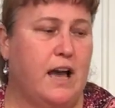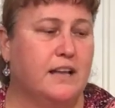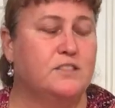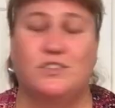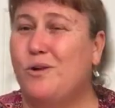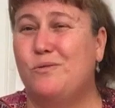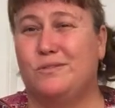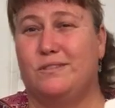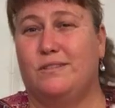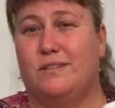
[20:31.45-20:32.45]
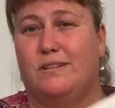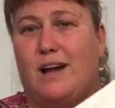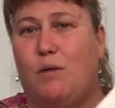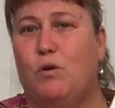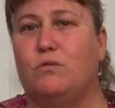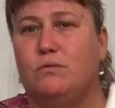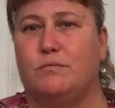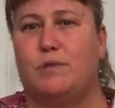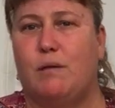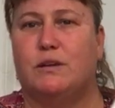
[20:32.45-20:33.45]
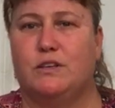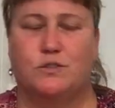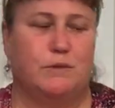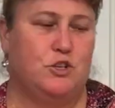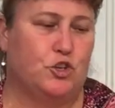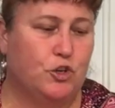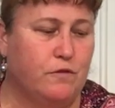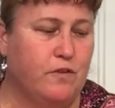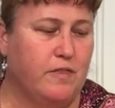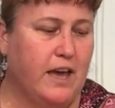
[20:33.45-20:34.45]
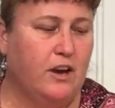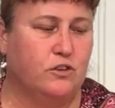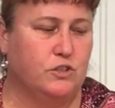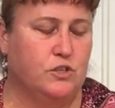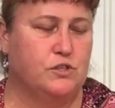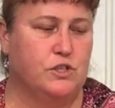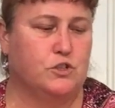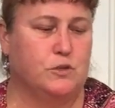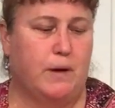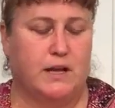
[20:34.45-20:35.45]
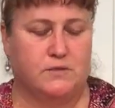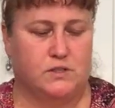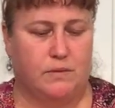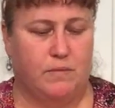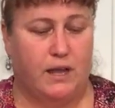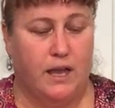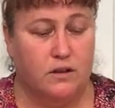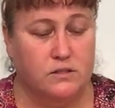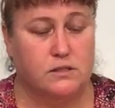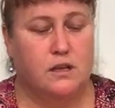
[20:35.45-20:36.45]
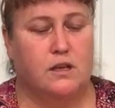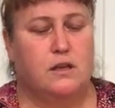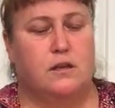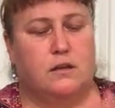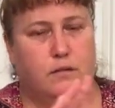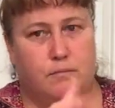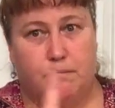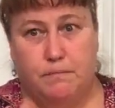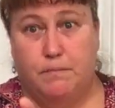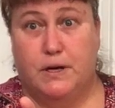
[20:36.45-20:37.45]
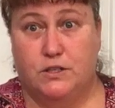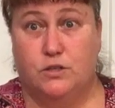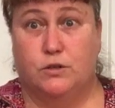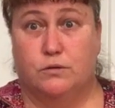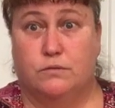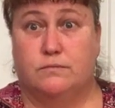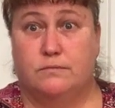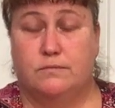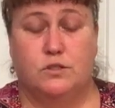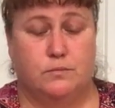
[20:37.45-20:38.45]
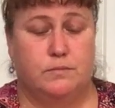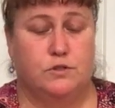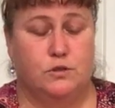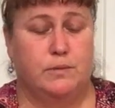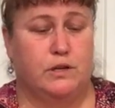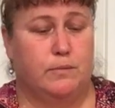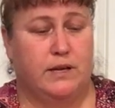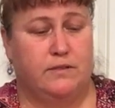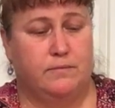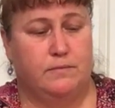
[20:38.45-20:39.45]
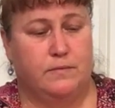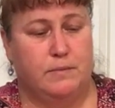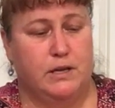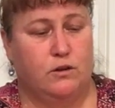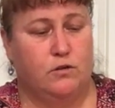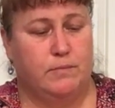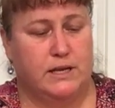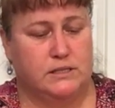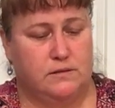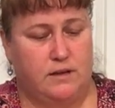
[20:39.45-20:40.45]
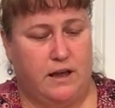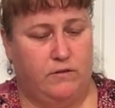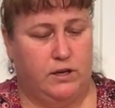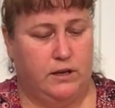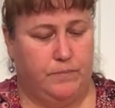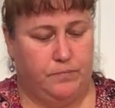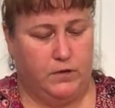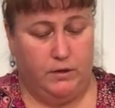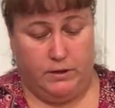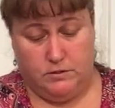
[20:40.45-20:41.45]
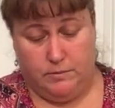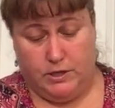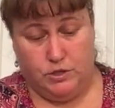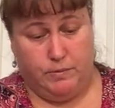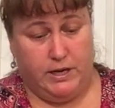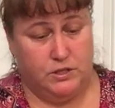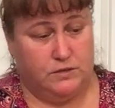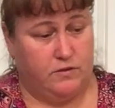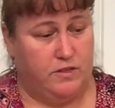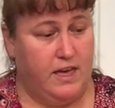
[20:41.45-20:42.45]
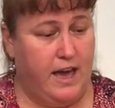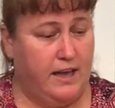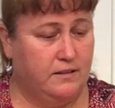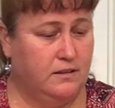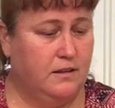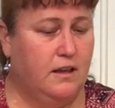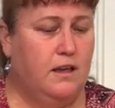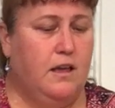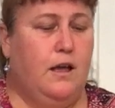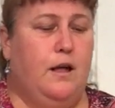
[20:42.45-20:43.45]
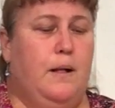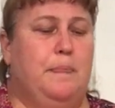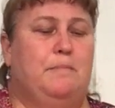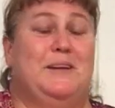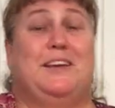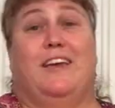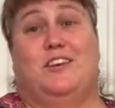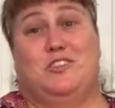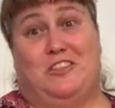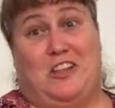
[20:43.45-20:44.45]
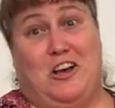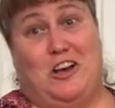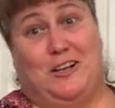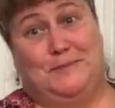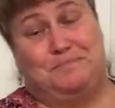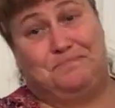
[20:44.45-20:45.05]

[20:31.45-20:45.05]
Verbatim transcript: I don't, I won't probably use my journal for that. I'll use those spots for something else. But do do do be your bed be your own best advocate. Anyway, there's a bunch of pages for that. Medication log.